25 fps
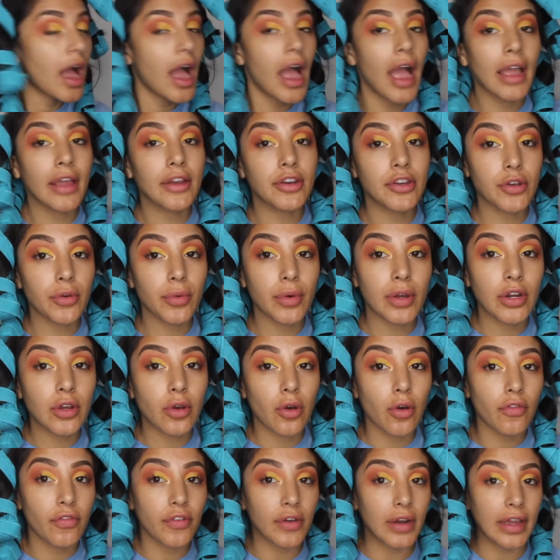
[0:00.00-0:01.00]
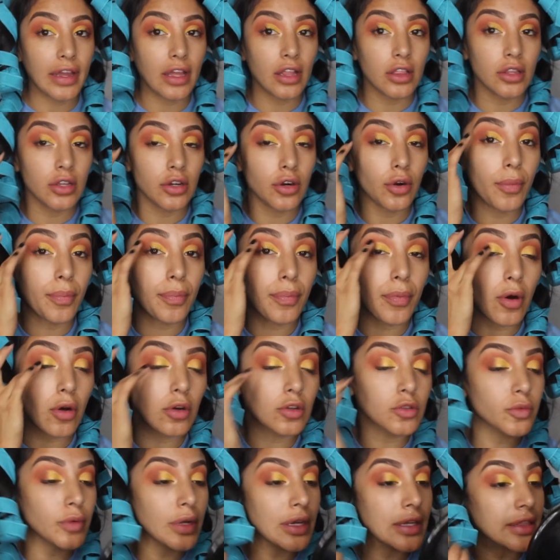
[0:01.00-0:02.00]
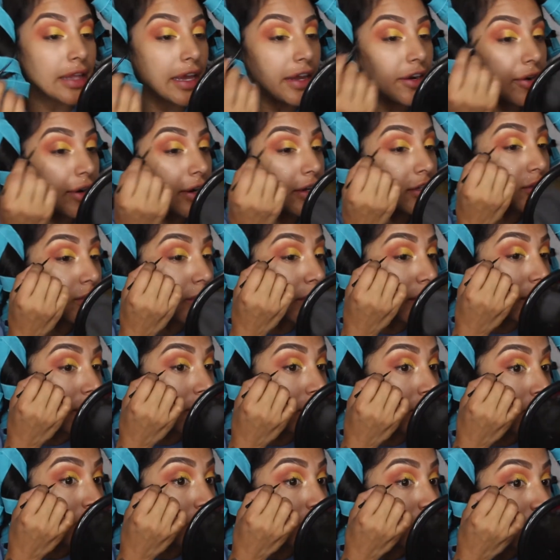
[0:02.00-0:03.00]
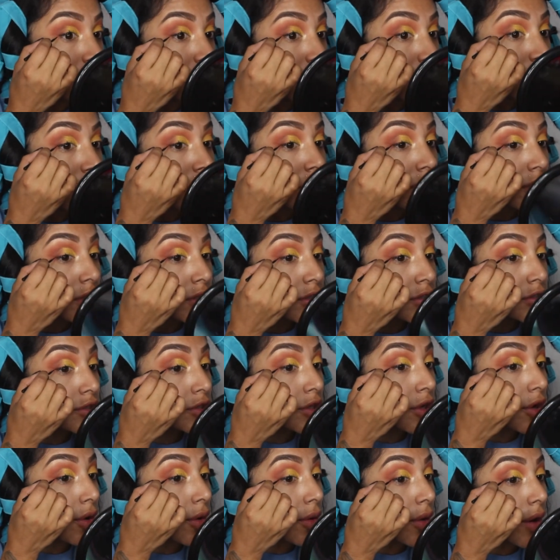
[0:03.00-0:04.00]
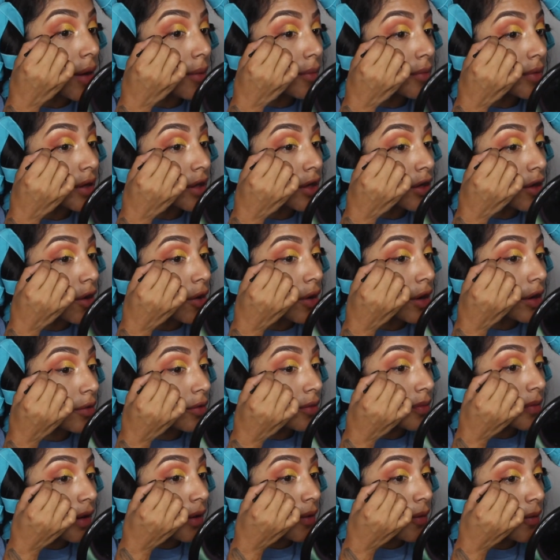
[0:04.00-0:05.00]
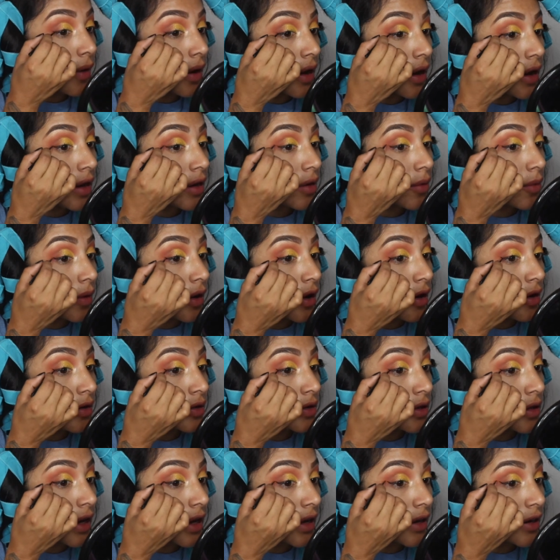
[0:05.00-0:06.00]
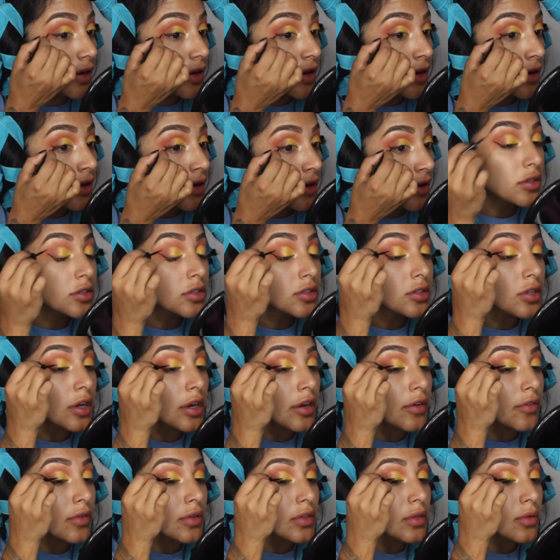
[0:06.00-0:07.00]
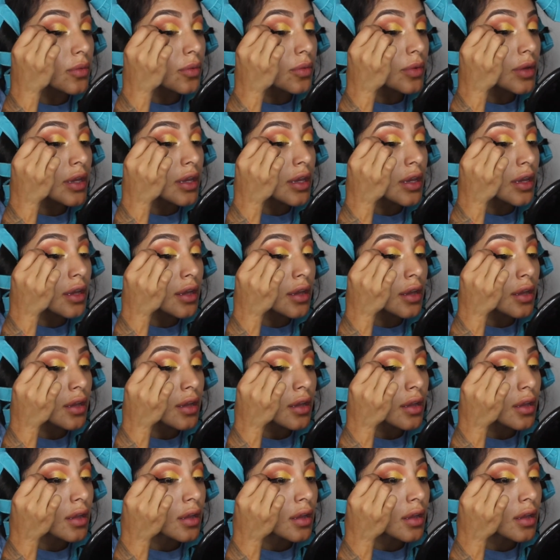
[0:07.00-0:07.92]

I do want to go for like a little bold wing liner as well. So I'm gonna go in with my Wet n Wild liner, starting with the wing.